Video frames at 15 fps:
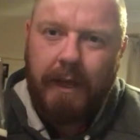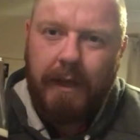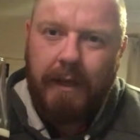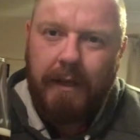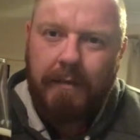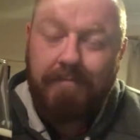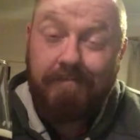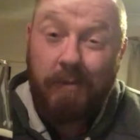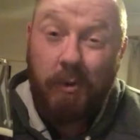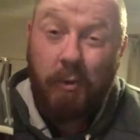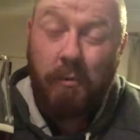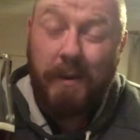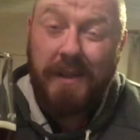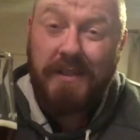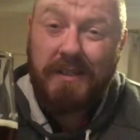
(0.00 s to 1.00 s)
um,
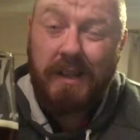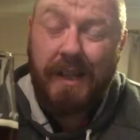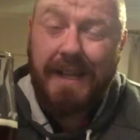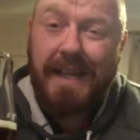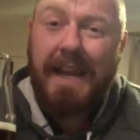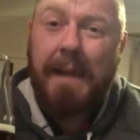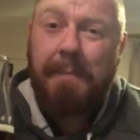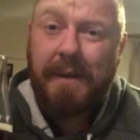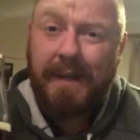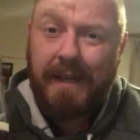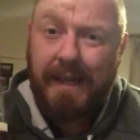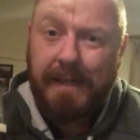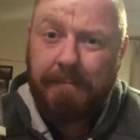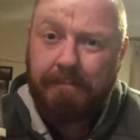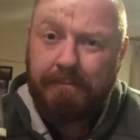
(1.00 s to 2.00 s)
almost slightly
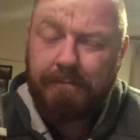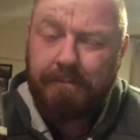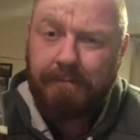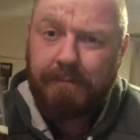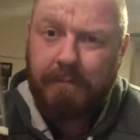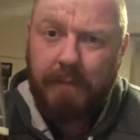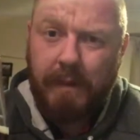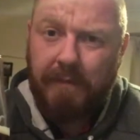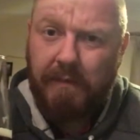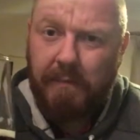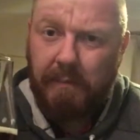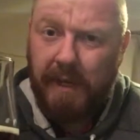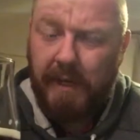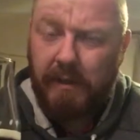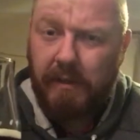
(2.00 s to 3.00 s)
chemically if
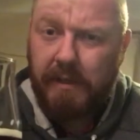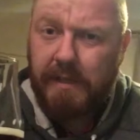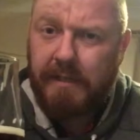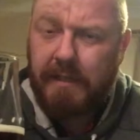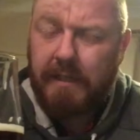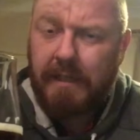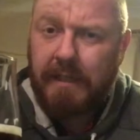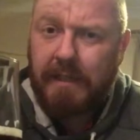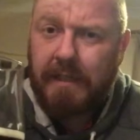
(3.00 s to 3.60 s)
I'm being honest.